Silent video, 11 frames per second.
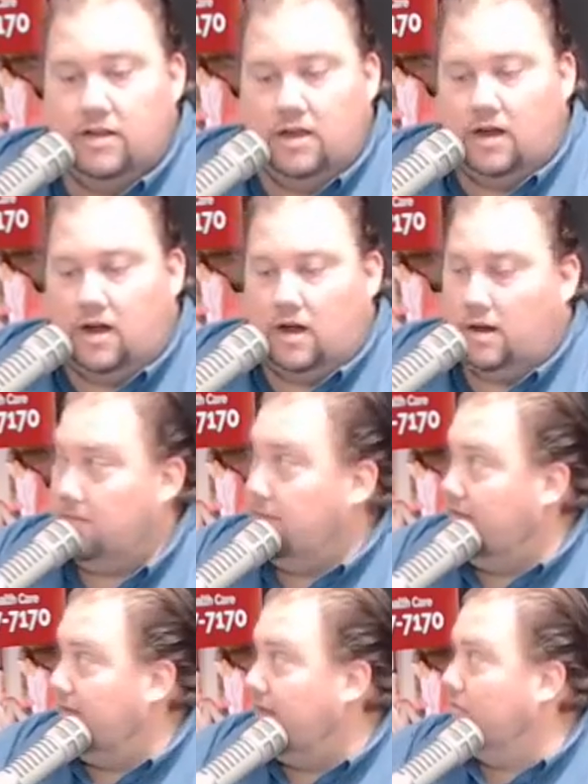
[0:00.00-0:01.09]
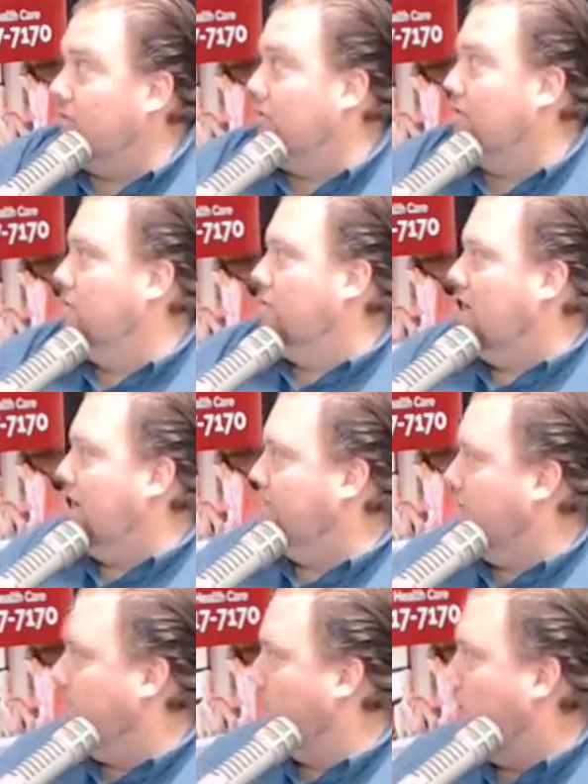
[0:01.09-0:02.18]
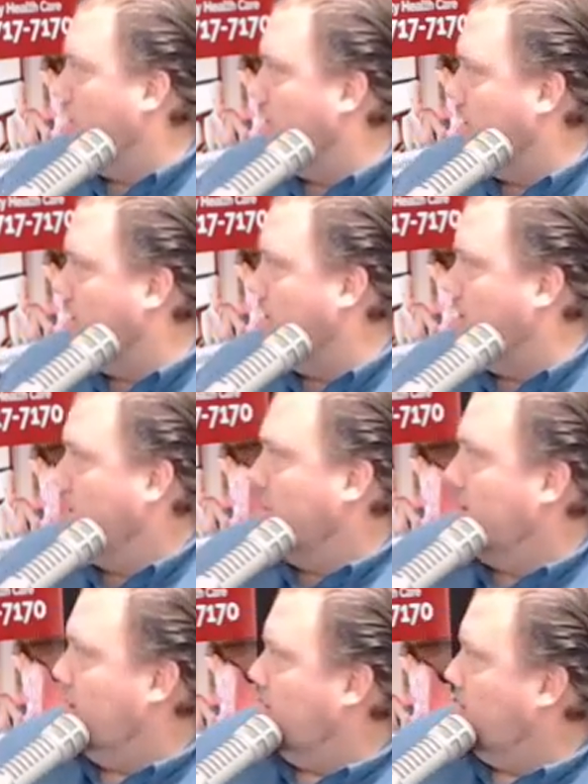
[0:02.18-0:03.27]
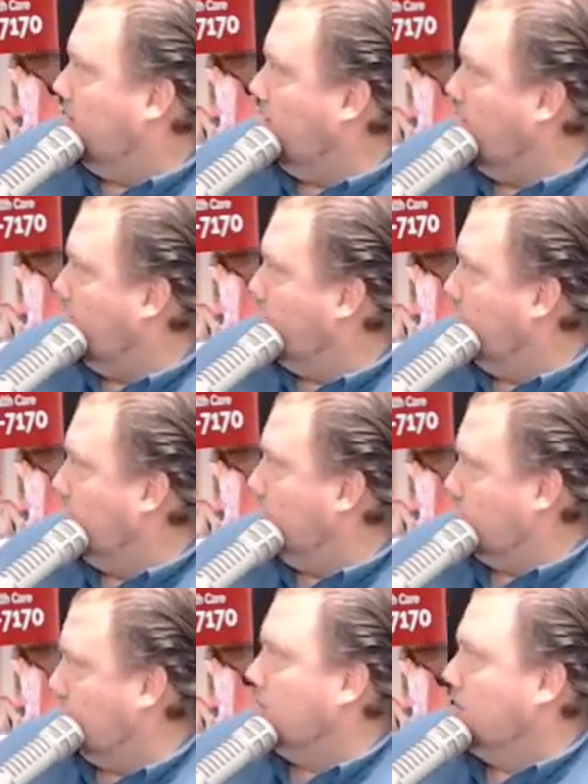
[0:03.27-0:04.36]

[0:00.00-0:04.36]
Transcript: and then we'll have him call in the future.